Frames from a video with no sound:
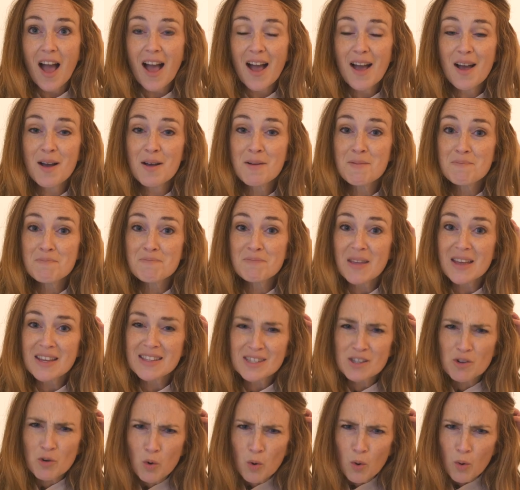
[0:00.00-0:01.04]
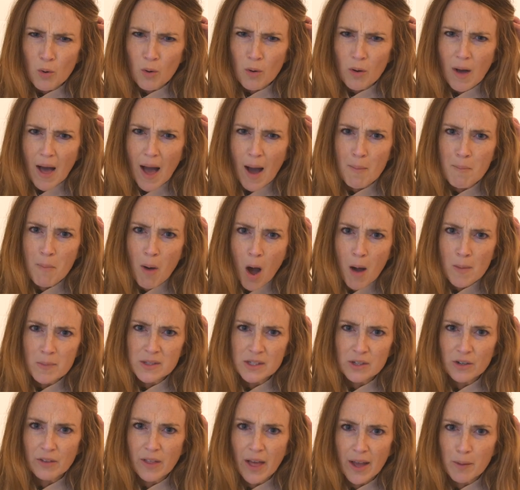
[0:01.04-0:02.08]
um, it's cool how
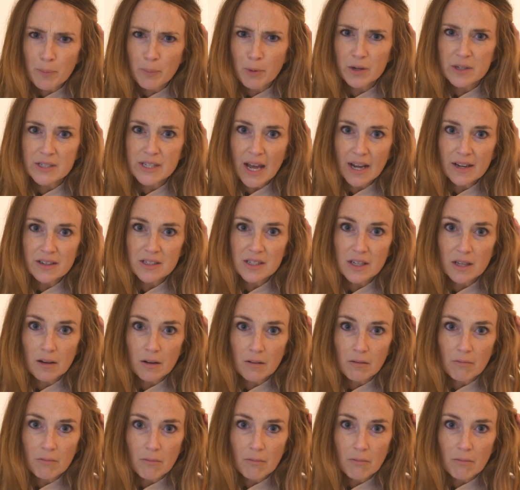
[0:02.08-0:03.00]
moms are like protected.